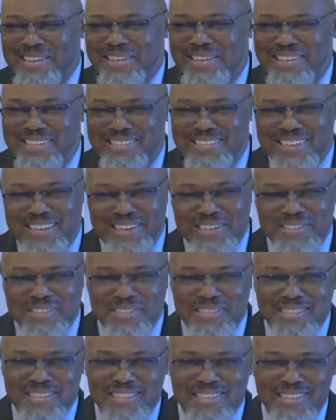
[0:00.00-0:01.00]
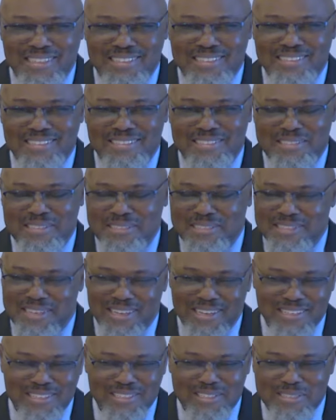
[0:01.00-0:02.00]
He changed the seasons, he
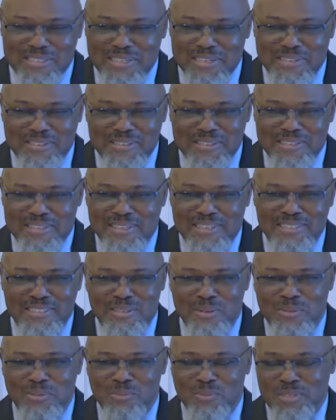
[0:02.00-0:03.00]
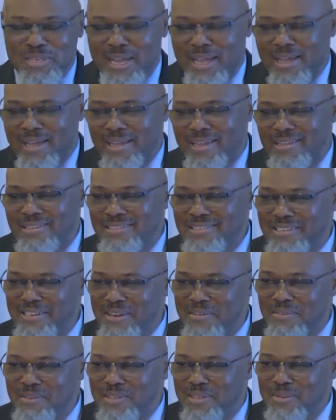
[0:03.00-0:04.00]
changed the other things, the tides and
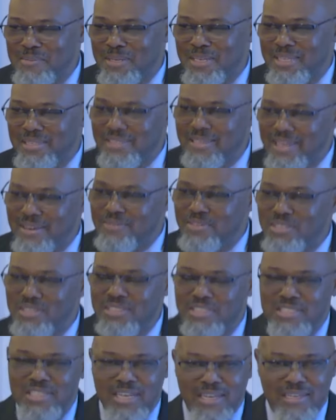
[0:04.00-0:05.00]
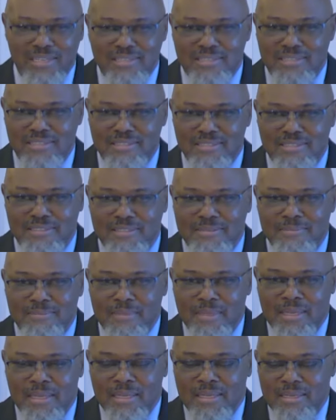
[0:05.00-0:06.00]
everything, but he never changes.
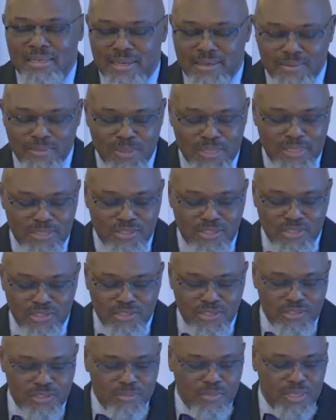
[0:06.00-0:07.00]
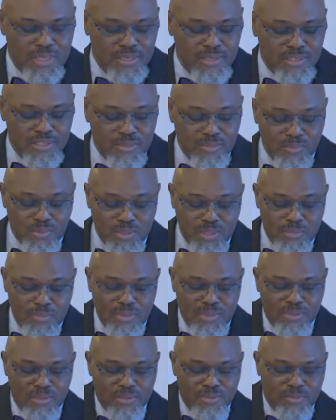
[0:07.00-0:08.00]
Now, it's good to be here this morning
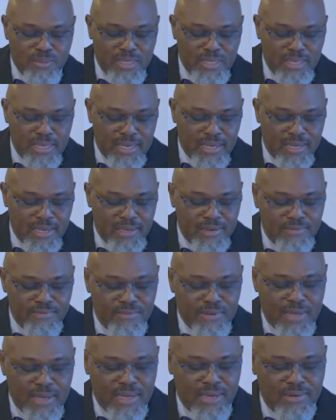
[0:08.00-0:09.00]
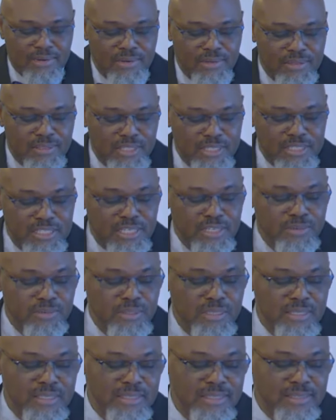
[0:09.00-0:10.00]
because we have our
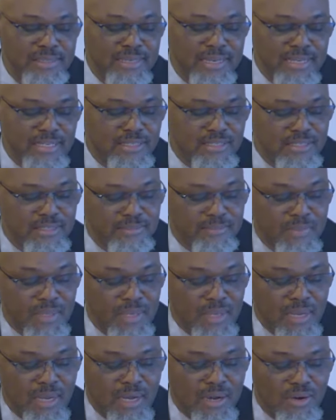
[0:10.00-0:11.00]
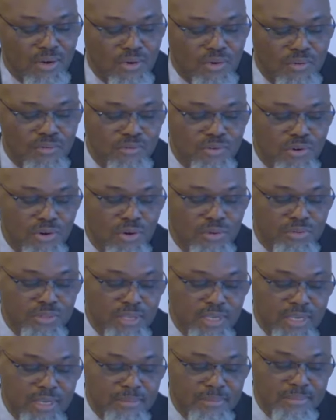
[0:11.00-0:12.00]
continuing lesson. Our overall
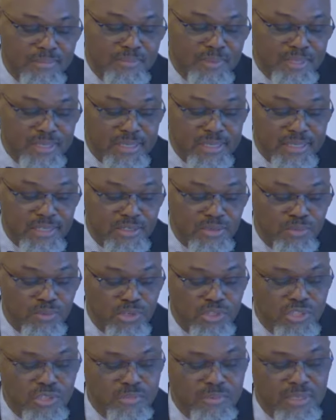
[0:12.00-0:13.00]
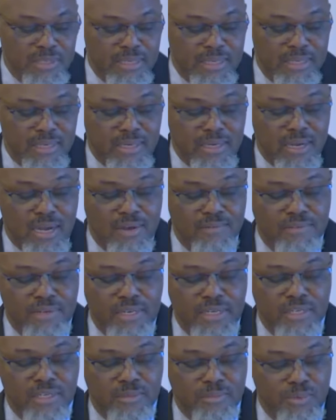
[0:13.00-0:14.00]
theme is worshiping in a
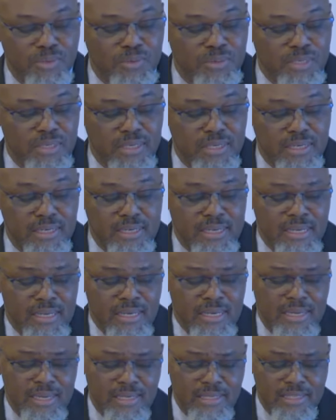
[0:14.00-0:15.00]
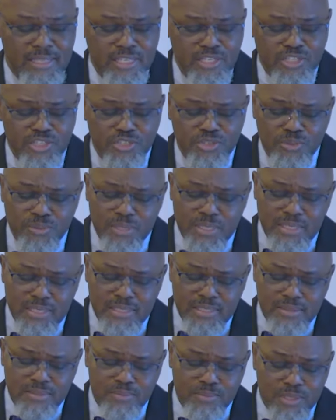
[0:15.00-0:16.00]
covenant community. Yeah. In this
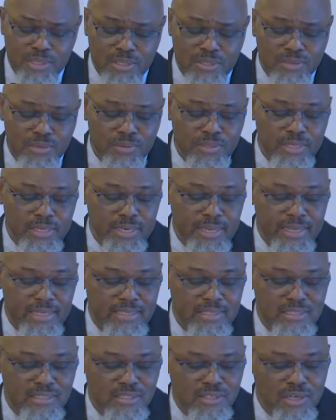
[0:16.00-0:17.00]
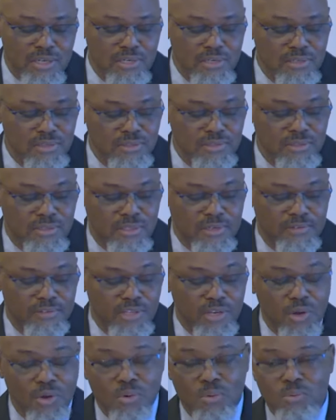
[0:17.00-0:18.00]
unit, we're looking at songs of
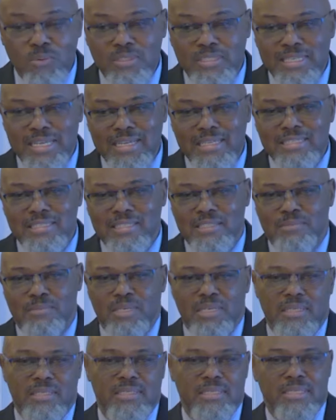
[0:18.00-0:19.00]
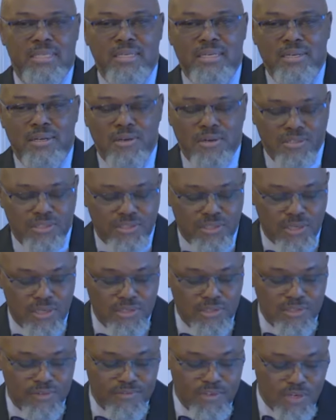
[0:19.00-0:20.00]
the Old Testament.
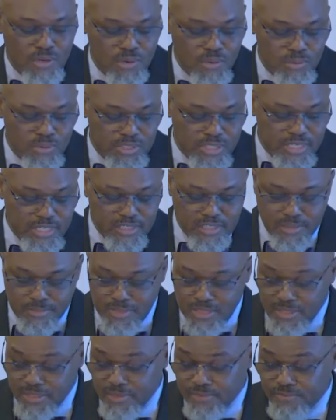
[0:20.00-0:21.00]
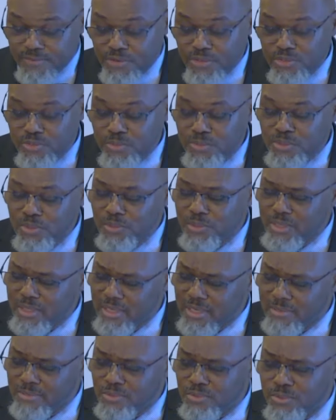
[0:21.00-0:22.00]
Songs of the Old Testament. And the first one is going to
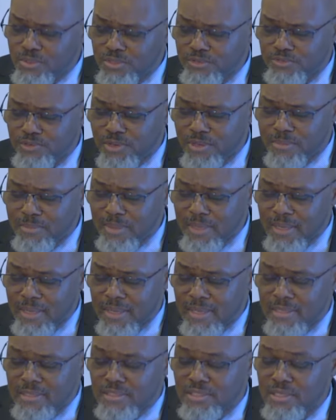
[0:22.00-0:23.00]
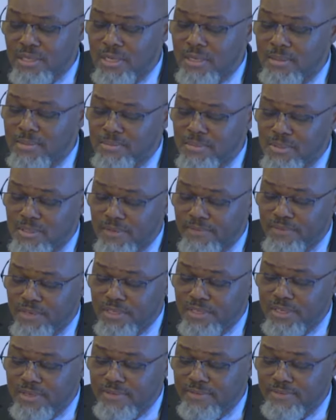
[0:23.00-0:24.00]
come to us from Psalms, the
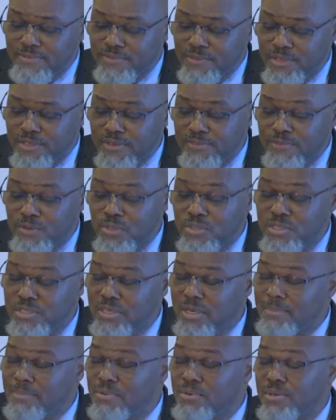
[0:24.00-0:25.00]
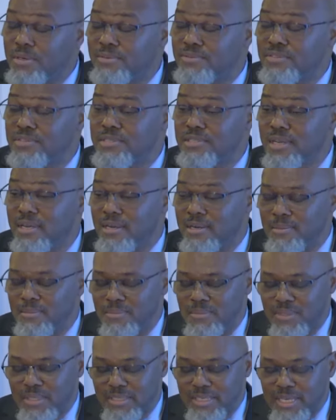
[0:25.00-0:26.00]
51st number of
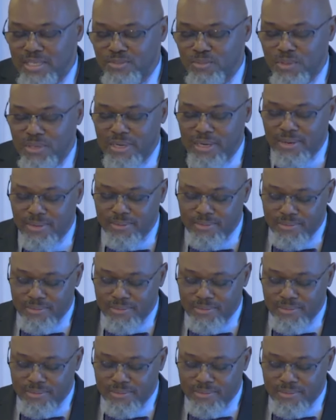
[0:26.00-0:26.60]
Psalms. That's where